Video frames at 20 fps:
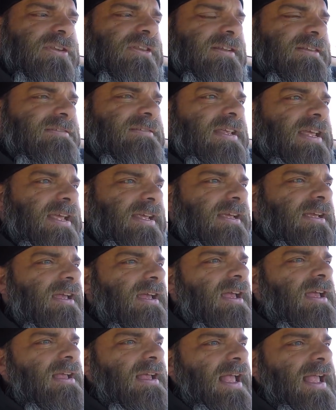in this thing.
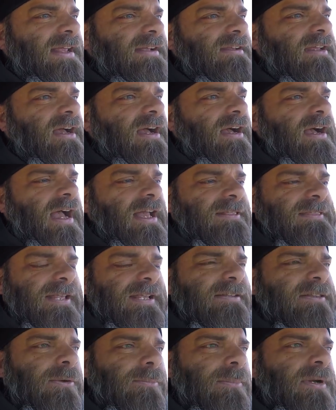And I
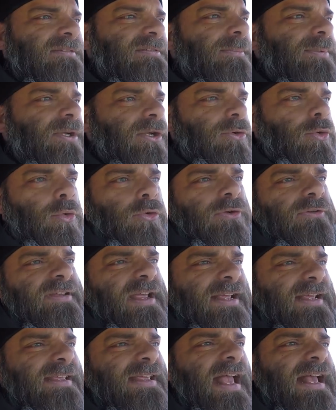think there must have been a quarter
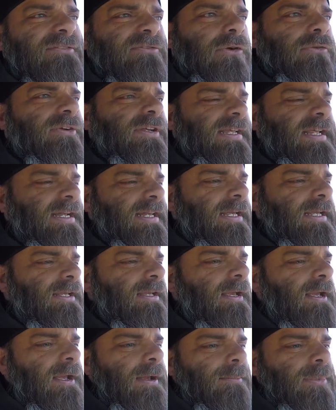tank of gas already in it,
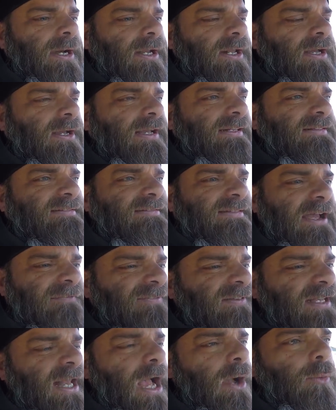but it's
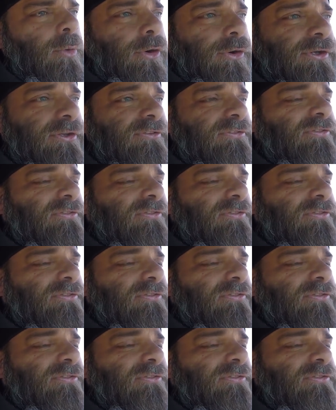definitely not working.